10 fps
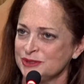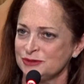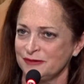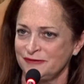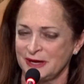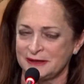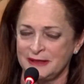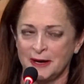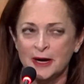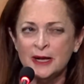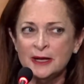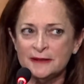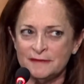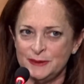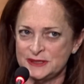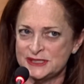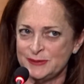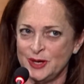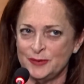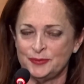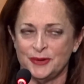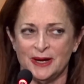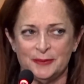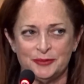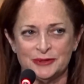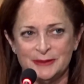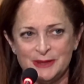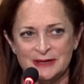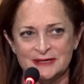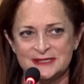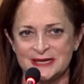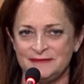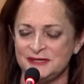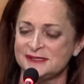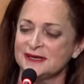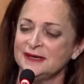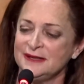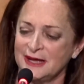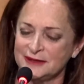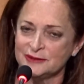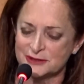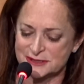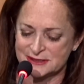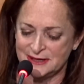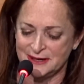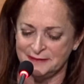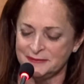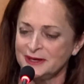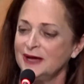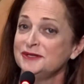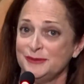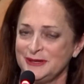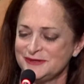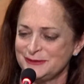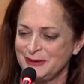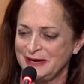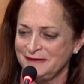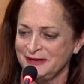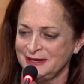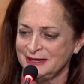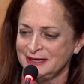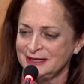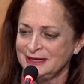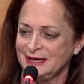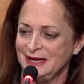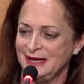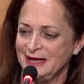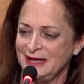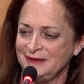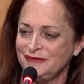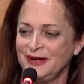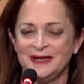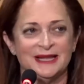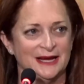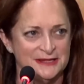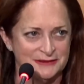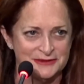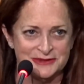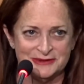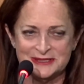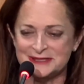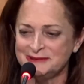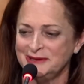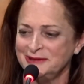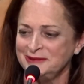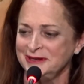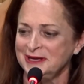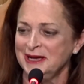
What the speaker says: to affect there. They've been a small preliminary safety study that looks to be of some benefit. And finally, I don't do this alone.